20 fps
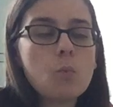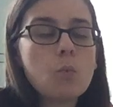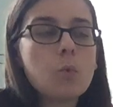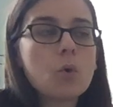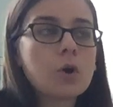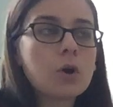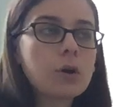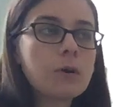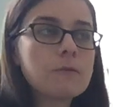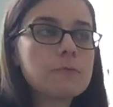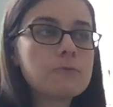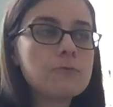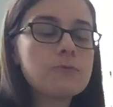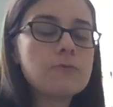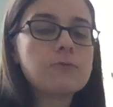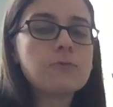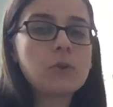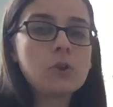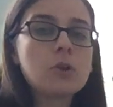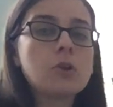were
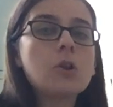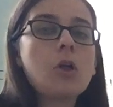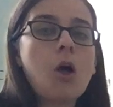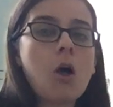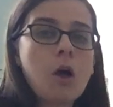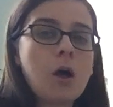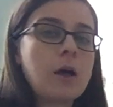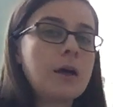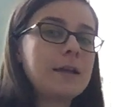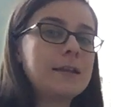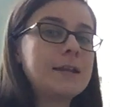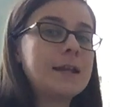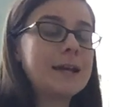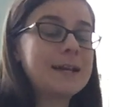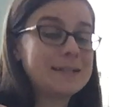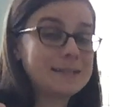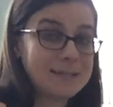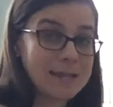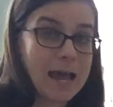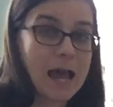full on
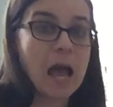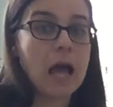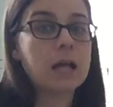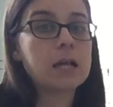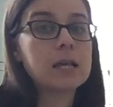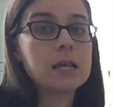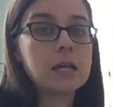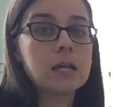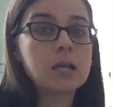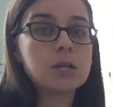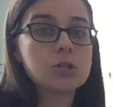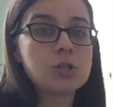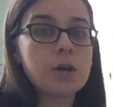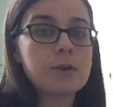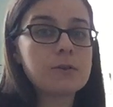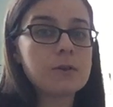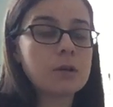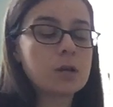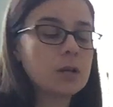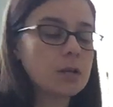attacking each
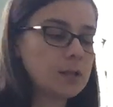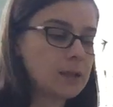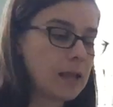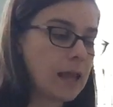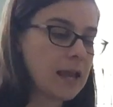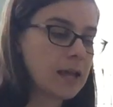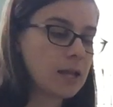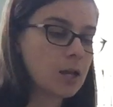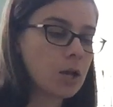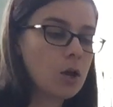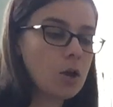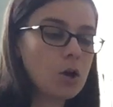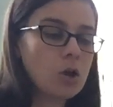other, like